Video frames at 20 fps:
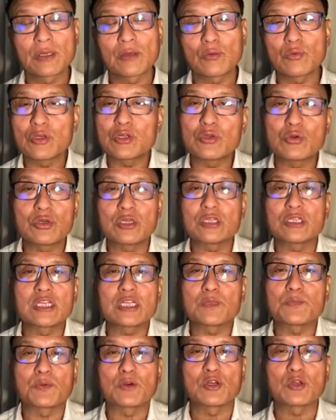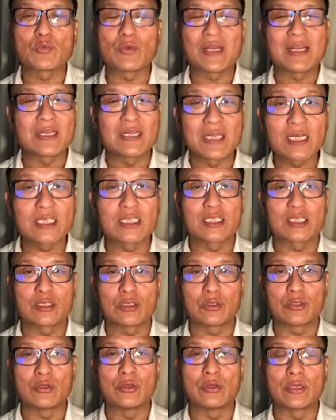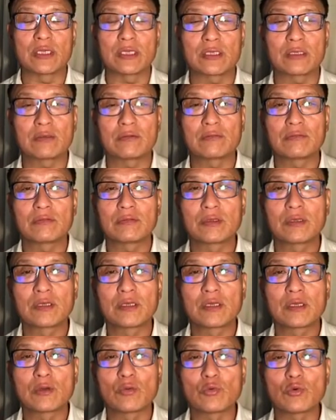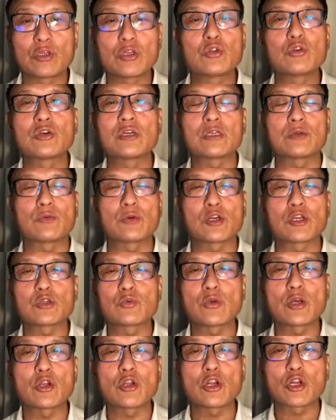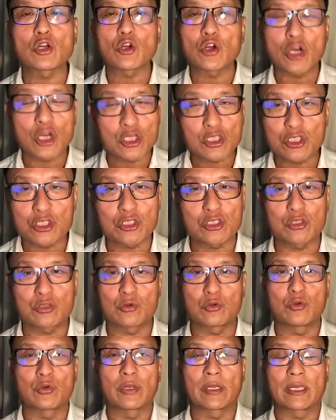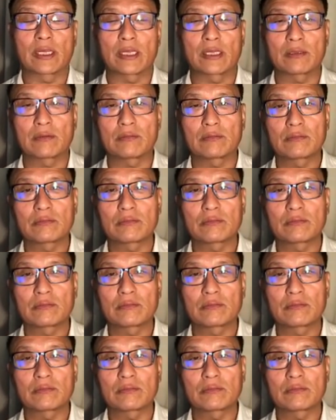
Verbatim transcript: We do it just because we're addicted to do it. We do it because we are not conscious doing it.